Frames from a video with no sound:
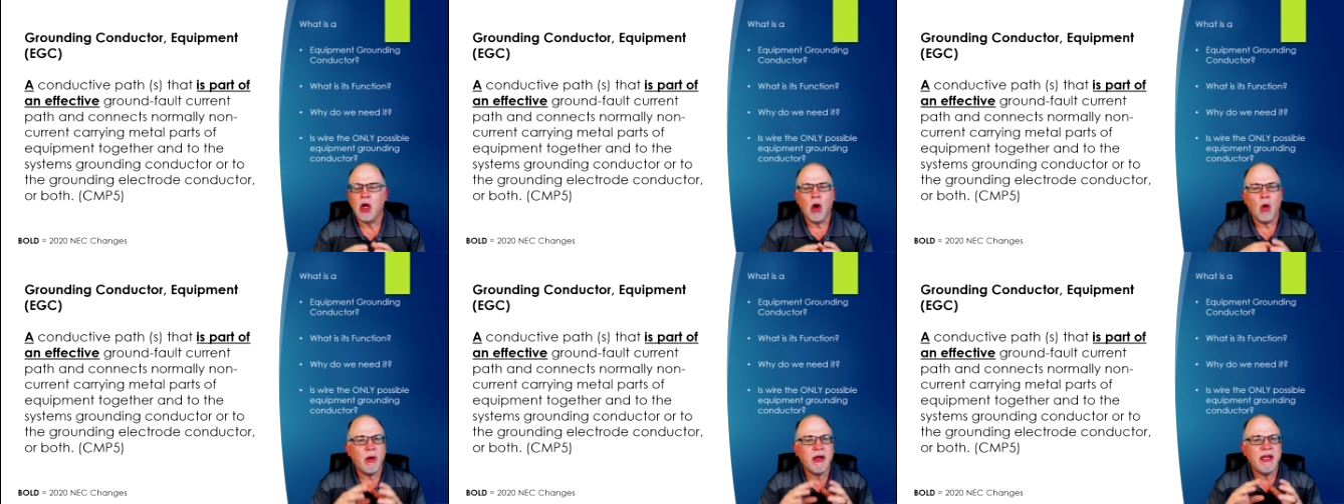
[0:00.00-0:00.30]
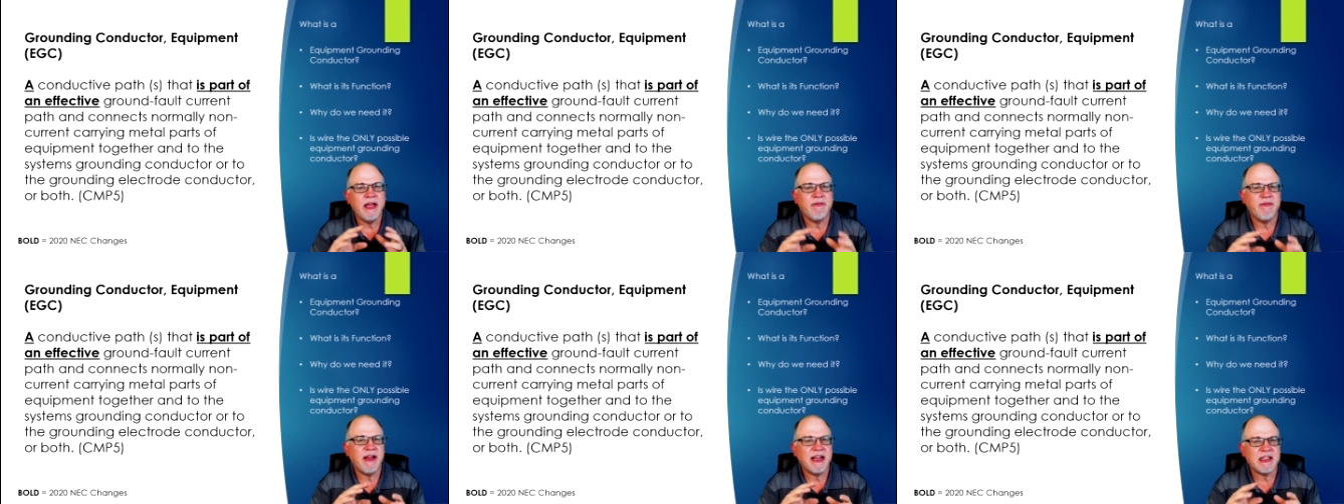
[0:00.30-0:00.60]

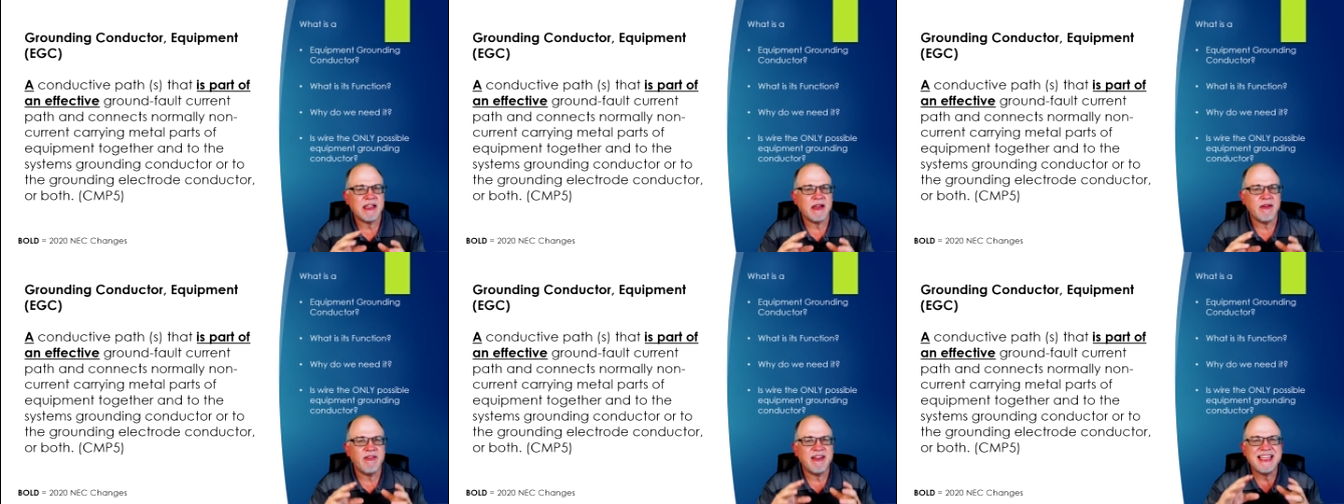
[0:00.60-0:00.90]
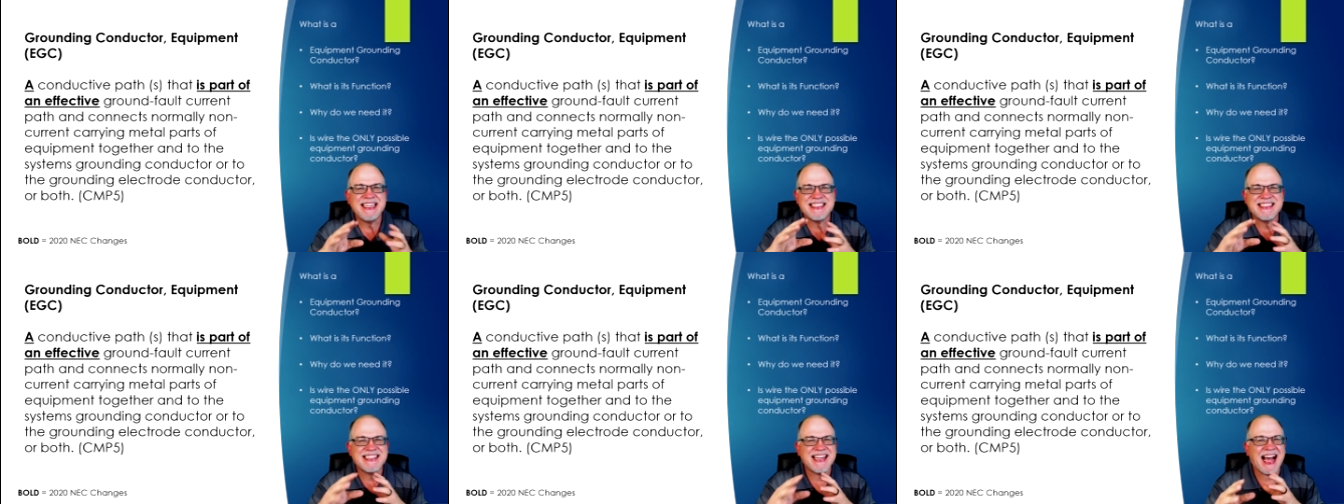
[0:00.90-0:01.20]
We
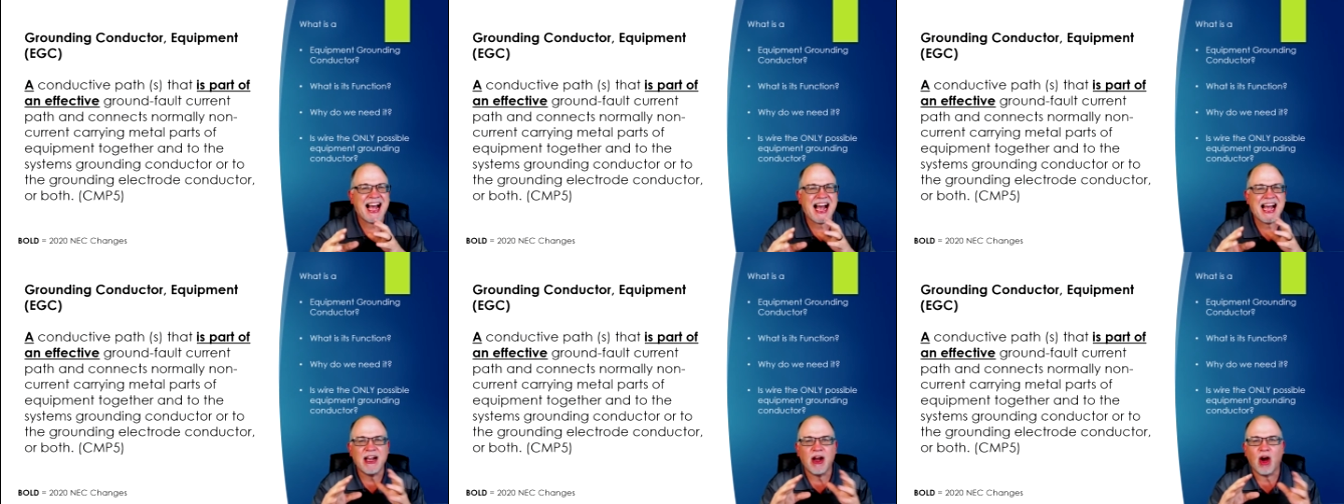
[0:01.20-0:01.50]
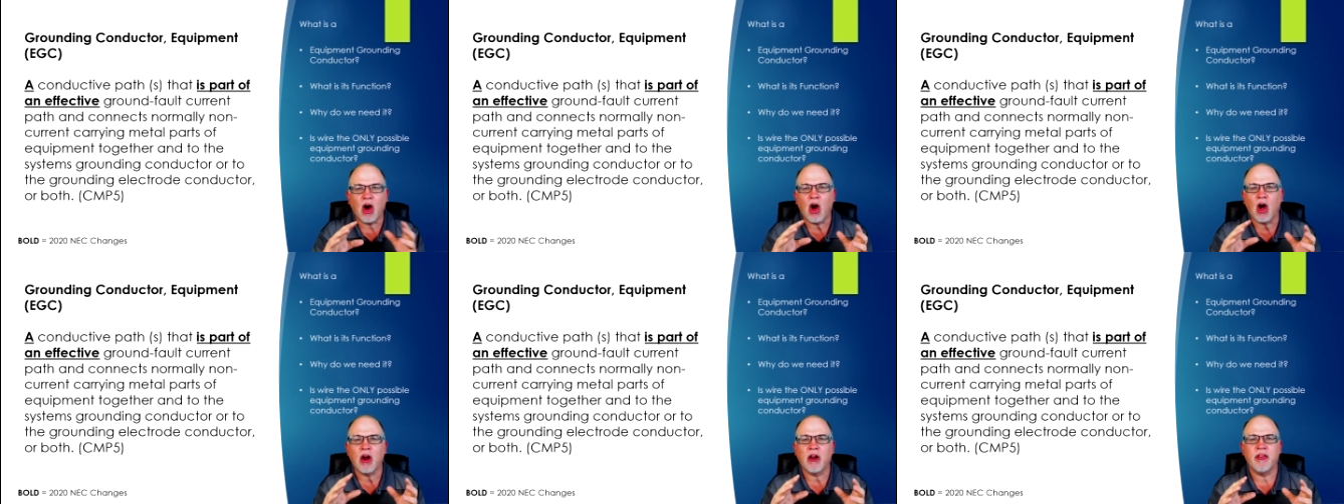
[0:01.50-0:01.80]
effectively tie
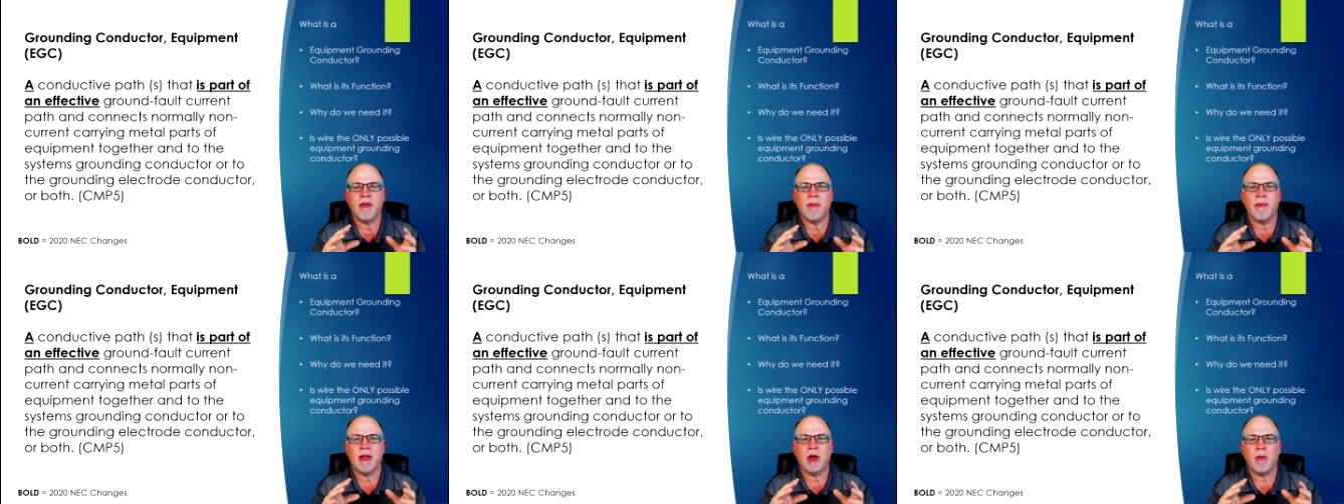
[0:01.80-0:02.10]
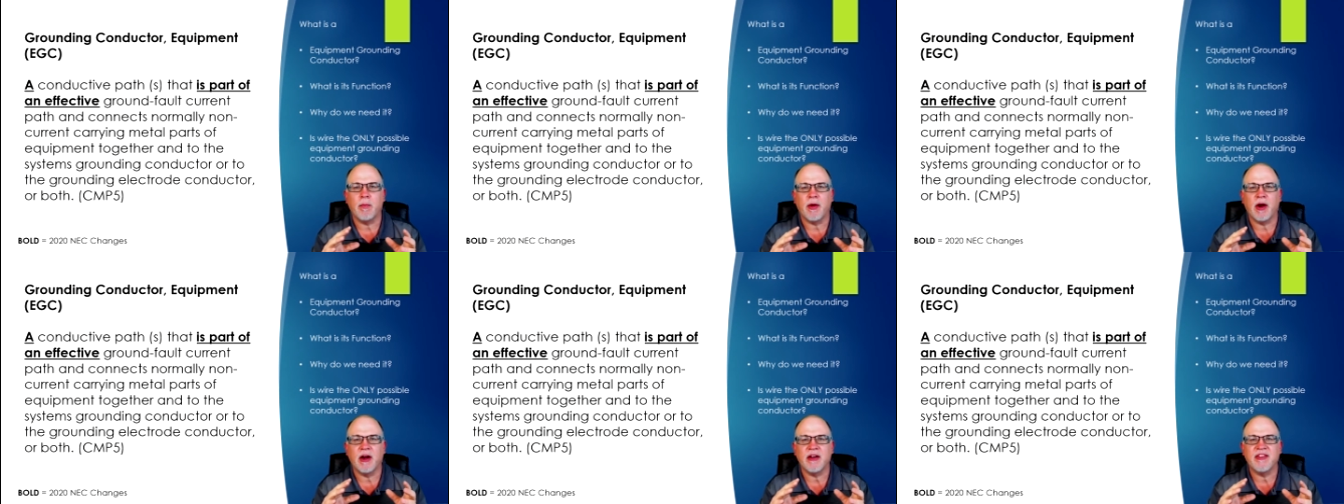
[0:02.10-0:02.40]
all of the metal
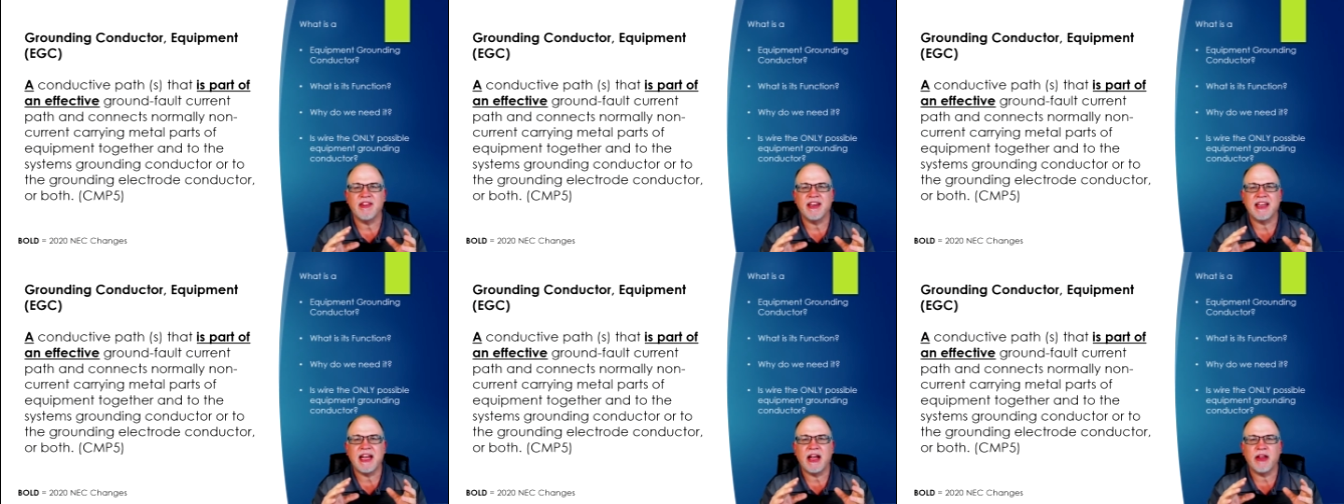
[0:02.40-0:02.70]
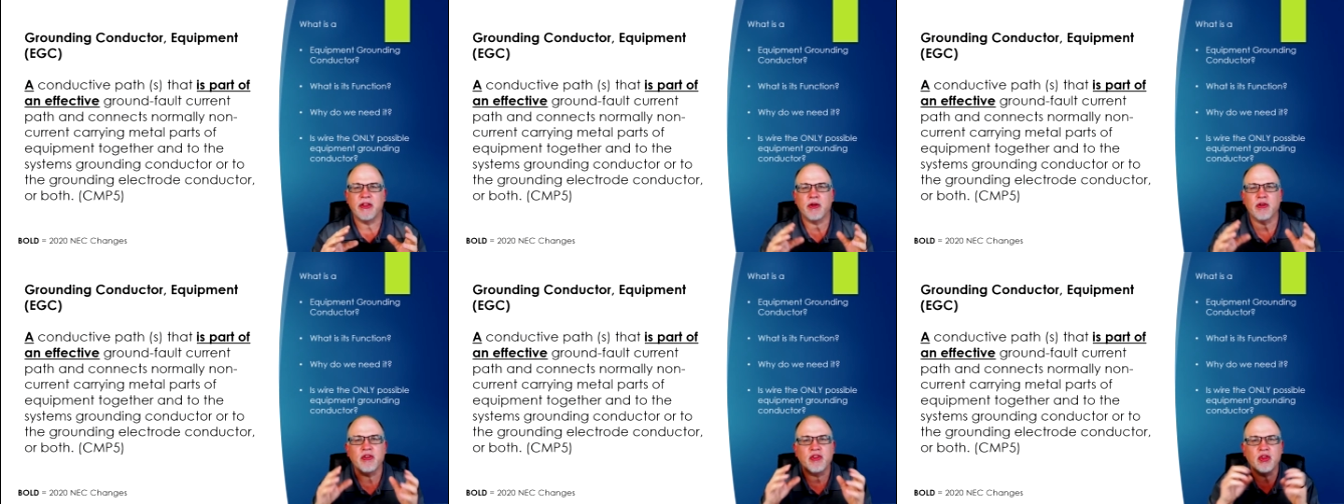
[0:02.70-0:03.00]
parts
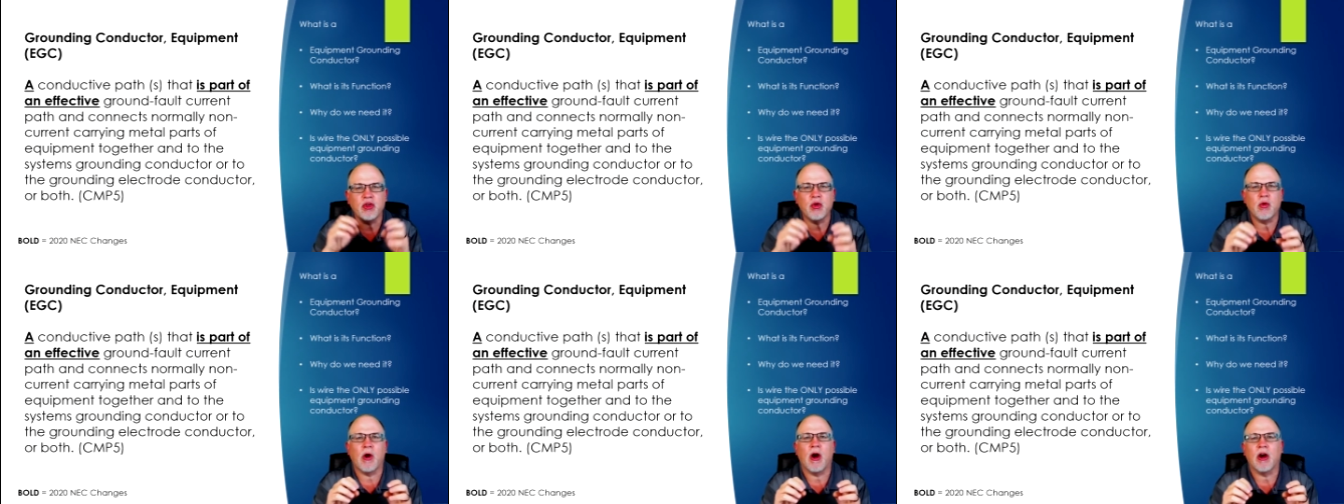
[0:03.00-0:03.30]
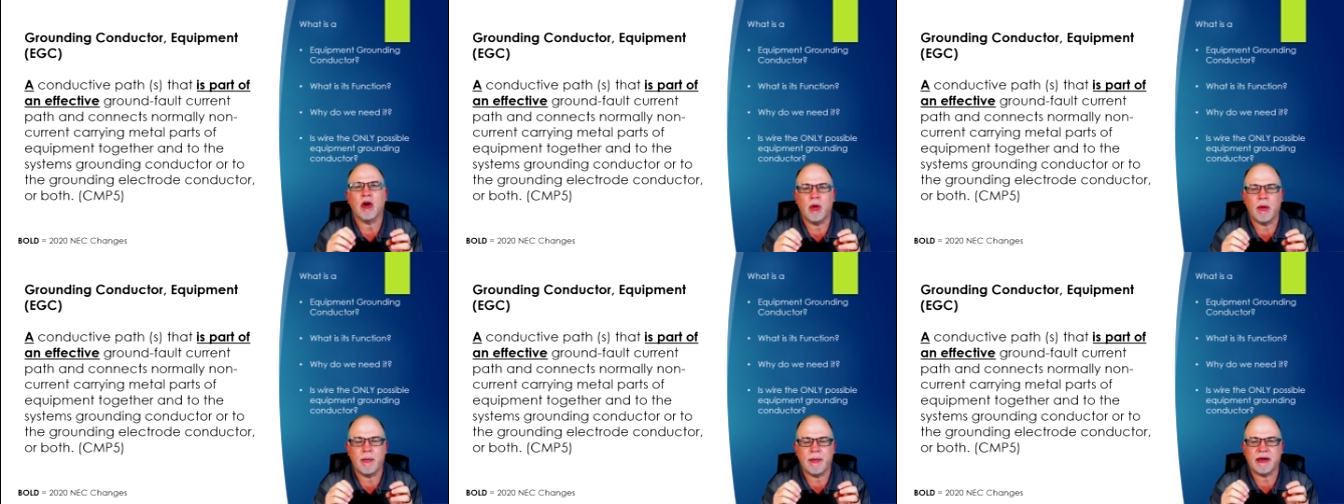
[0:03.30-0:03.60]
together to our
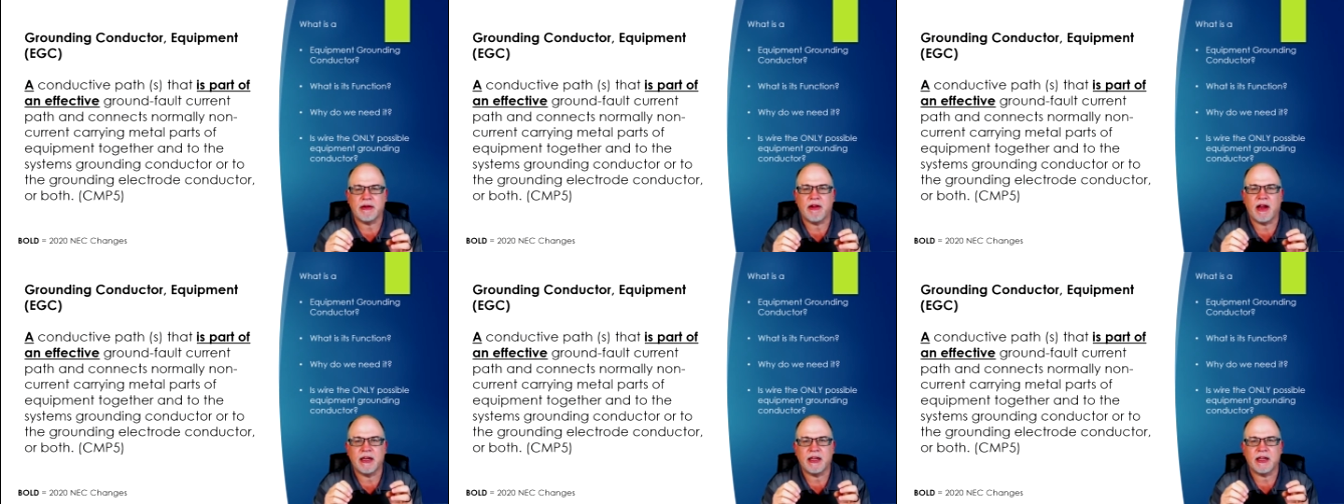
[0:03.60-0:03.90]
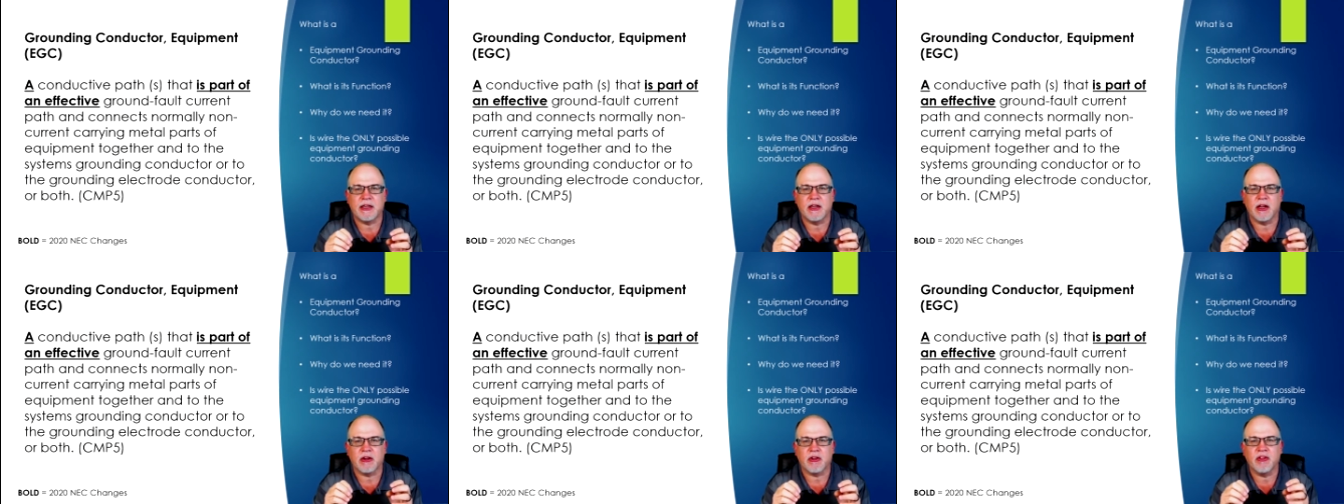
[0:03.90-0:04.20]
equipment grounding
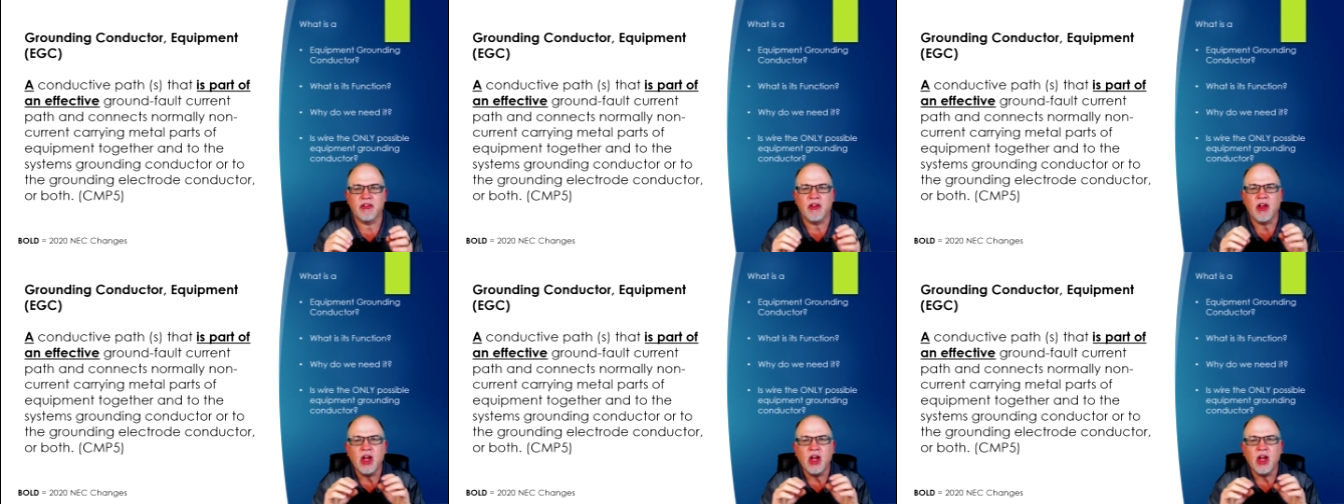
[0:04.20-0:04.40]
conductors